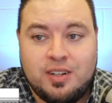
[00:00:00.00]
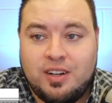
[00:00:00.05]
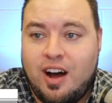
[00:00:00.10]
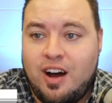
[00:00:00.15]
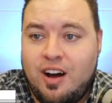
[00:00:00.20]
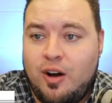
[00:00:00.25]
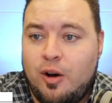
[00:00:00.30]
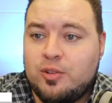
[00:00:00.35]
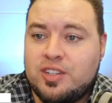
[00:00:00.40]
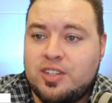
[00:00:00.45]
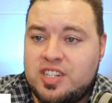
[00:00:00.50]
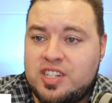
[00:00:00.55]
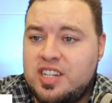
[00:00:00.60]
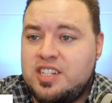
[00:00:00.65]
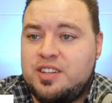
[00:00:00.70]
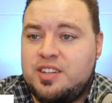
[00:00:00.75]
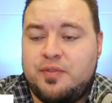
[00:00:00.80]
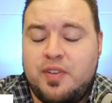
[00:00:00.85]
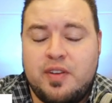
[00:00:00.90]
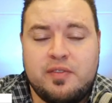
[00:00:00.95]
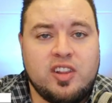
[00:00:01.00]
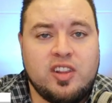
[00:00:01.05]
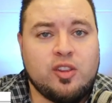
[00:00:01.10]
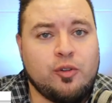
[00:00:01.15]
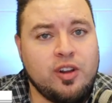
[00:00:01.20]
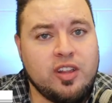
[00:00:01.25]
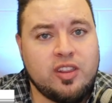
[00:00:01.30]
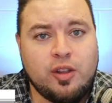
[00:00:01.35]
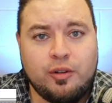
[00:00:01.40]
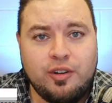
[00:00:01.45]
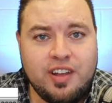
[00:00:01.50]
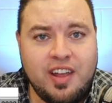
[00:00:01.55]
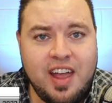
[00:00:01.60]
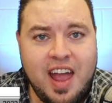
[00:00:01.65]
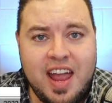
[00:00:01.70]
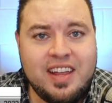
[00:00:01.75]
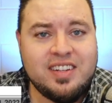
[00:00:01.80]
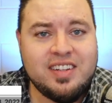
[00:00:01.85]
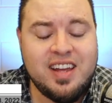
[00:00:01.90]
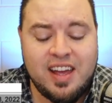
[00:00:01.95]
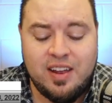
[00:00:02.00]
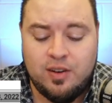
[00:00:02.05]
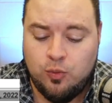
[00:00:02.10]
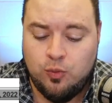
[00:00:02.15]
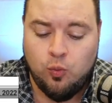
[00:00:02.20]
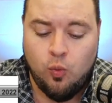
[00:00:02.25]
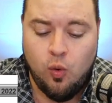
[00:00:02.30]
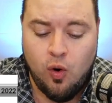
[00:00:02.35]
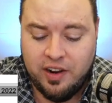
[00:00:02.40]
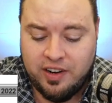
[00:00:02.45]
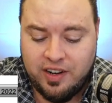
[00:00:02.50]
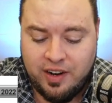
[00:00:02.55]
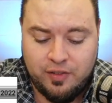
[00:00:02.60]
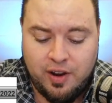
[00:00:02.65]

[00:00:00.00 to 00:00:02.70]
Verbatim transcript: Uh, on the season, fifty-three, thirty-eight, and one.